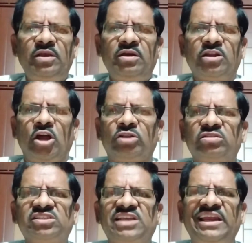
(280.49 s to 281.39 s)
North
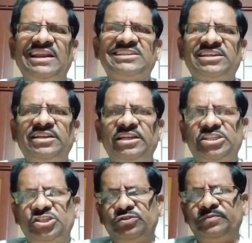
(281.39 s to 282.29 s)
Silesian
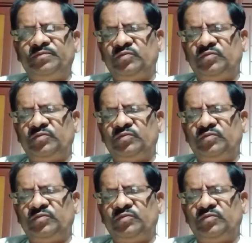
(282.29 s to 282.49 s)
issue,